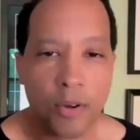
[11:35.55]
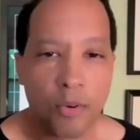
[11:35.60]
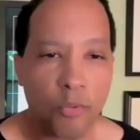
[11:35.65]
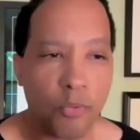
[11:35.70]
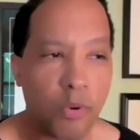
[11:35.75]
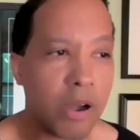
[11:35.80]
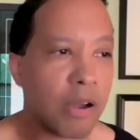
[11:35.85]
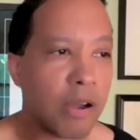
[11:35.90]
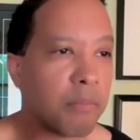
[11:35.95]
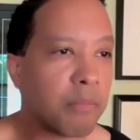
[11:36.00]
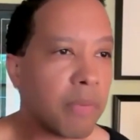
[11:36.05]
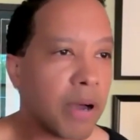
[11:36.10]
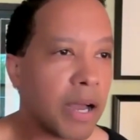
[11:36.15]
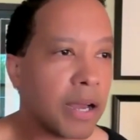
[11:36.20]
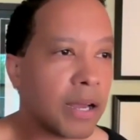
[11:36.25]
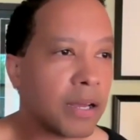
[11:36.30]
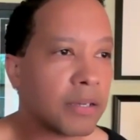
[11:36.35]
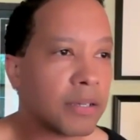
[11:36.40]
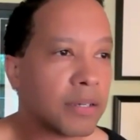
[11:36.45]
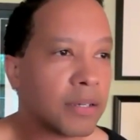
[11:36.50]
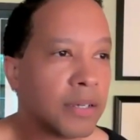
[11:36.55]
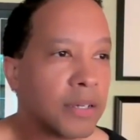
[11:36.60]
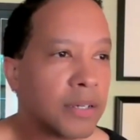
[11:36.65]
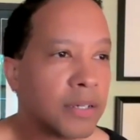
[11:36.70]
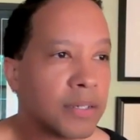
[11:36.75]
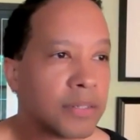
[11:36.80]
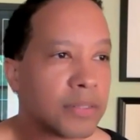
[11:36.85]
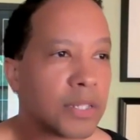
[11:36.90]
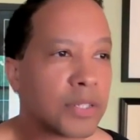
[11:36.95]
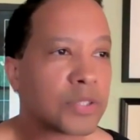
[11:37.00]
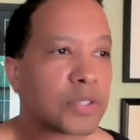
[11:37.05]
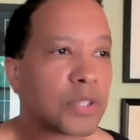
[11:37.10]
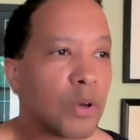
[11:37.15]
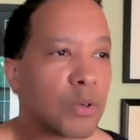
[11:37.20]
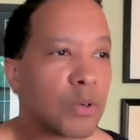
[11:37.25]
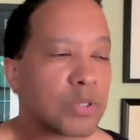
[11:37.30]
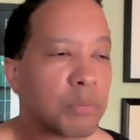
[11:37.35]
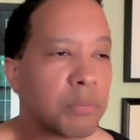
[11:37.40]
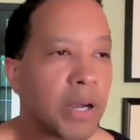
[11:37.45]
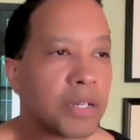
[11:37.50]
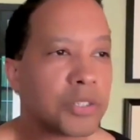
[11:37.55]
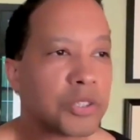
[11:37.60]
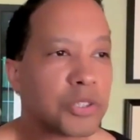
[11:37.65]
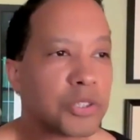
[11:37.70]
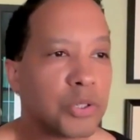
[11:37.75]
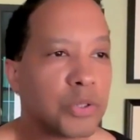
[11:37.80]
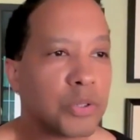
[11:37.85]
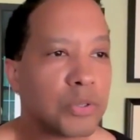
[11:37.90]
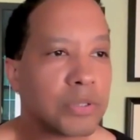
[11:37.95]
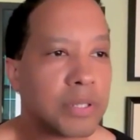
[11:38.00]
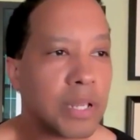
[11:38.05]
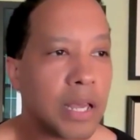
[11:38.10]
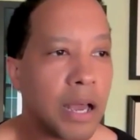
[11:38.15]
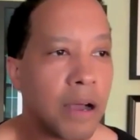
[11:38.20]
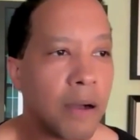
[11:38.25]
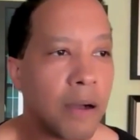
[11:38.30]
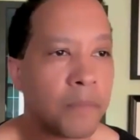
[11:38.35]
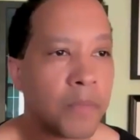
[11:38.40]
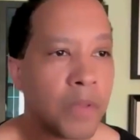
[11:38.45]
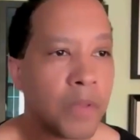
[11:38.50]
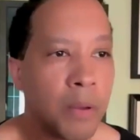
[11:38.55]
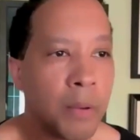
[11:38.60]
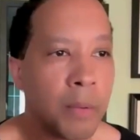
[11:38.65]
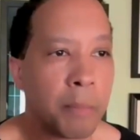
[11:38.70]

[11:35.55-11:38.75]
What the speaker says: wearing the soles of my shoes down.